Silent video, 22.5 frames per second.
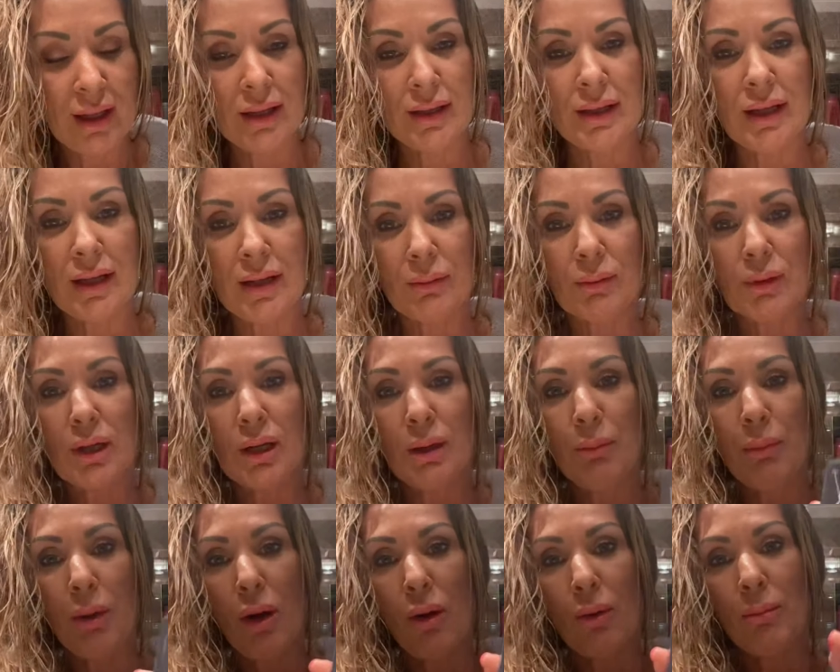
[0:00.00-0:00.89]
Then I'm going to
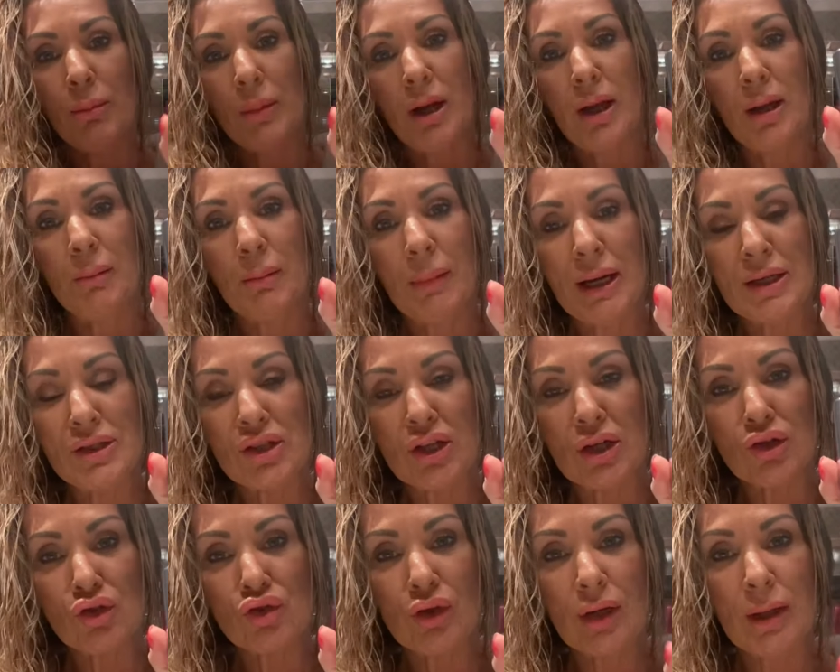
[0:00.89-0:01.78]
pop my
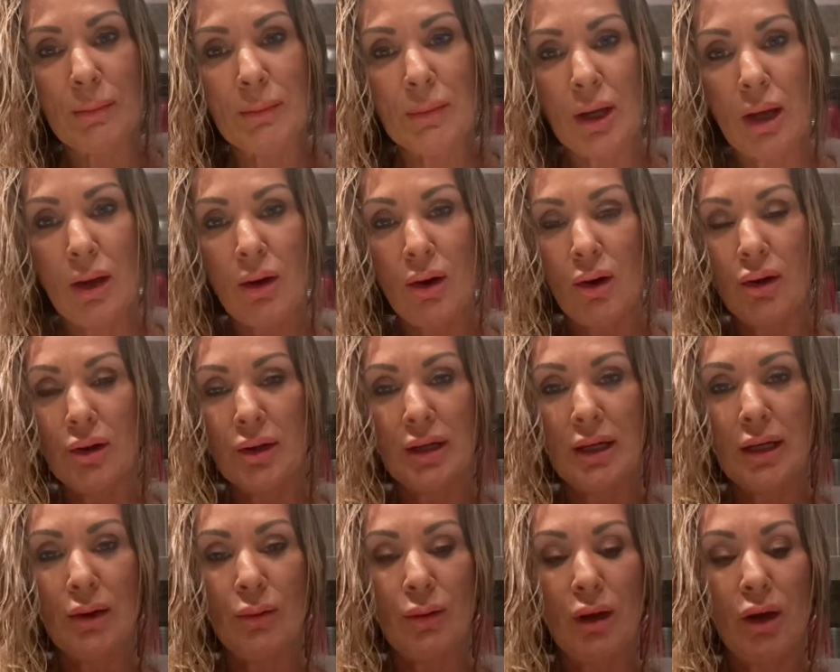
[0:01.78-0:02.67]
magic dreamcoat on. I
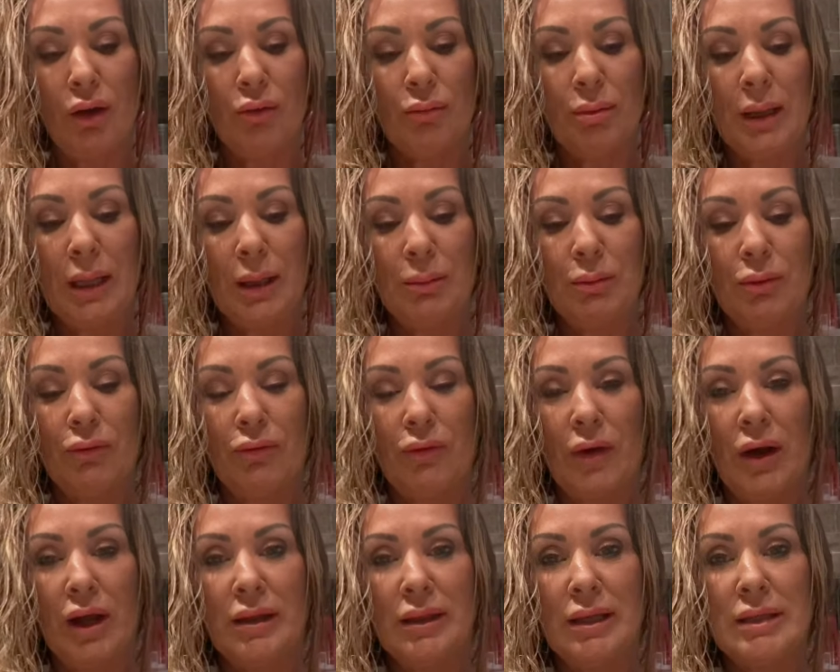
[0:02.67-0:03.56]
know a lot of people
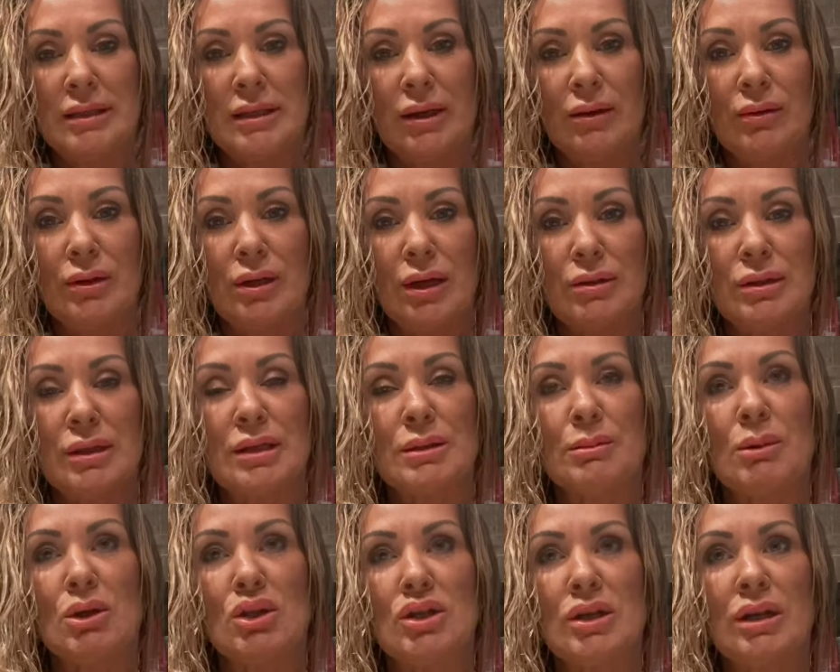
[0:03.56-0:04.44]
find they don't notice
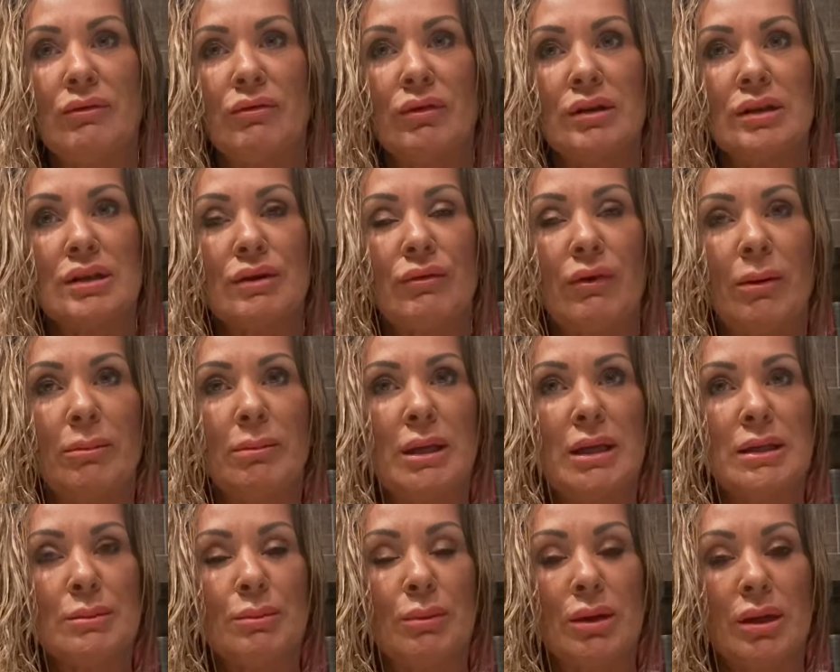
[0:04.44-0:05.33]
much difference from
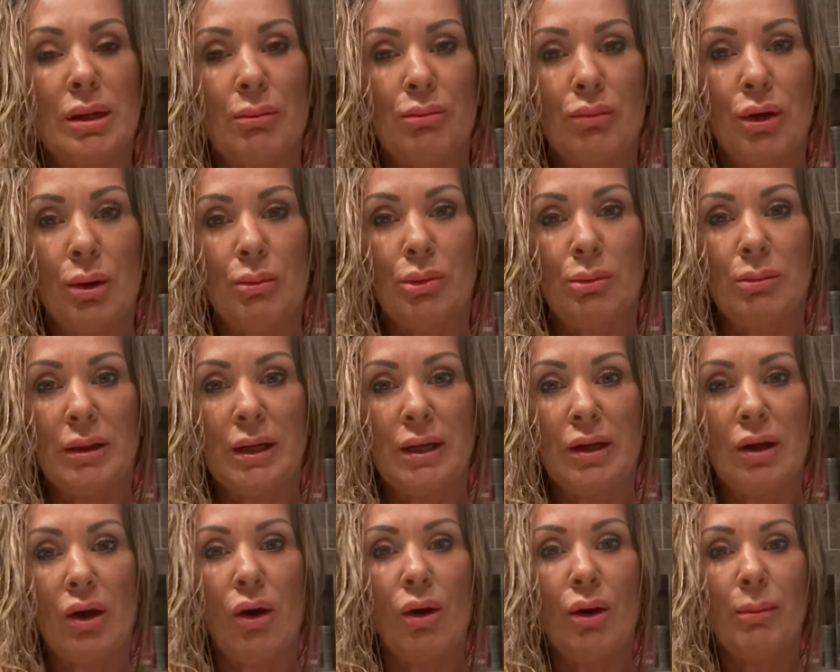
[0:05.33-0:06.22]
this, but they're probably
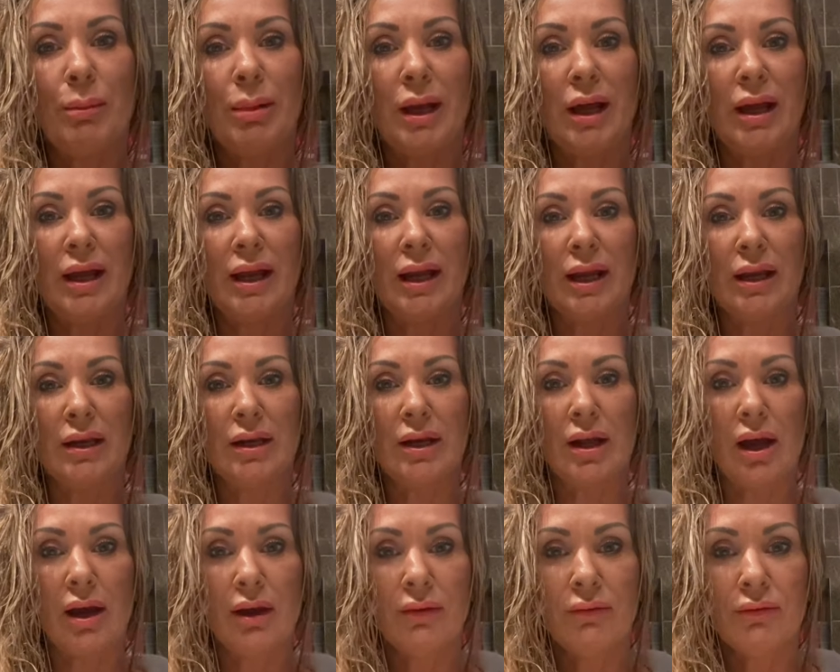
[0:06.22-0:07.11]
not applying
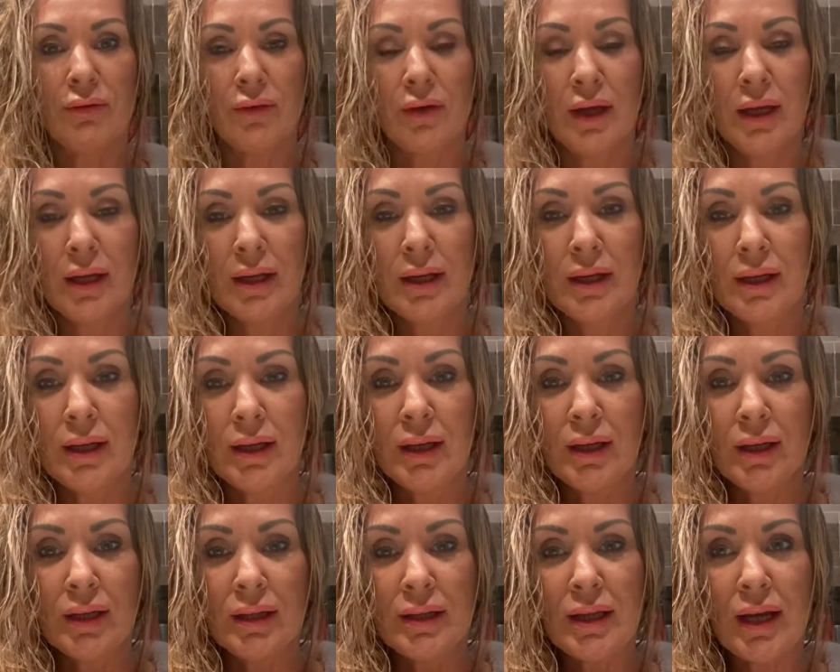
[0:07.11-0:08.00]
enough.
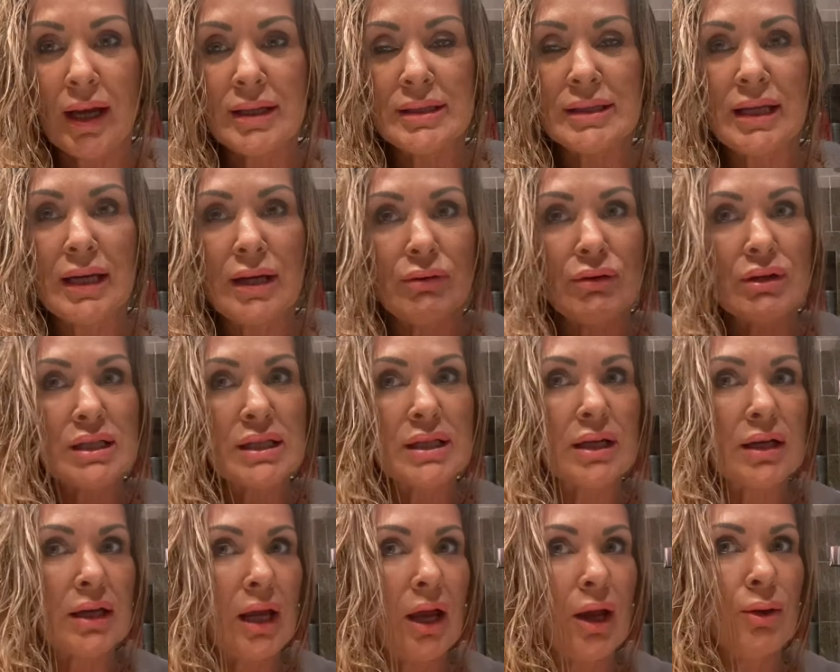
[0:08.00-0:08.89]
The idea is to
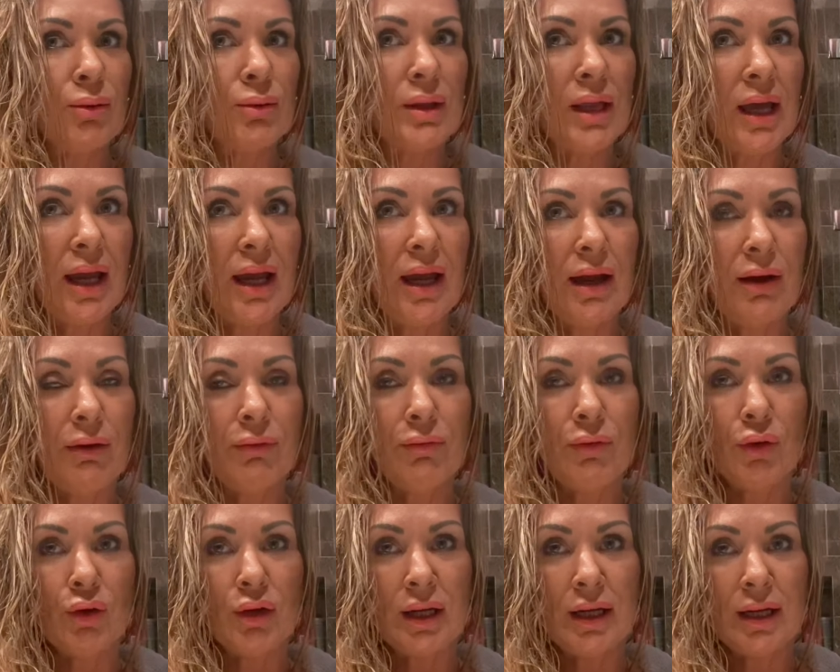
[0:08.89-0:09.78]
coat the hair
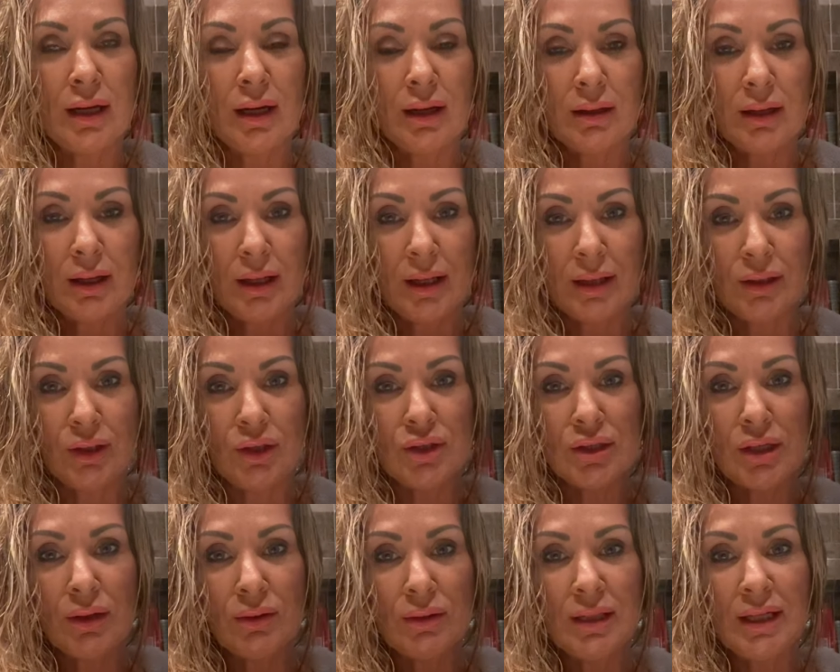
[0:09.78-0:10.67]
fully, and you
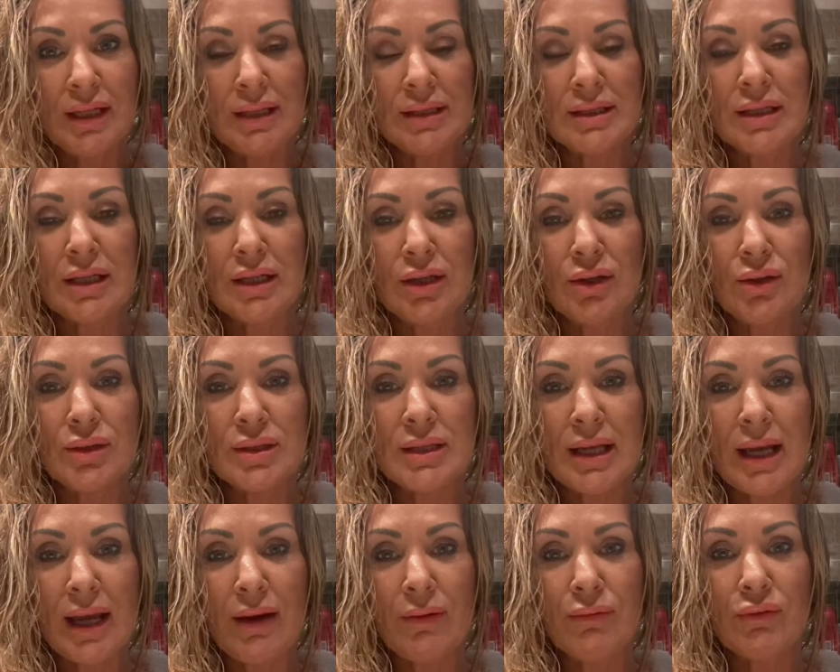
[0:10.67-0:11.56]
don't need to use
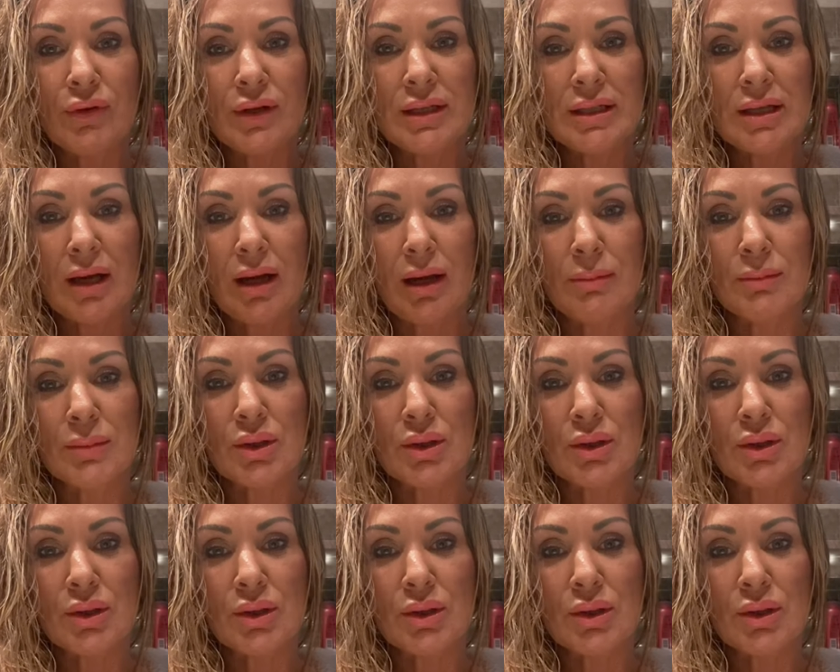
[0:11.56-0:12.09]
it every time.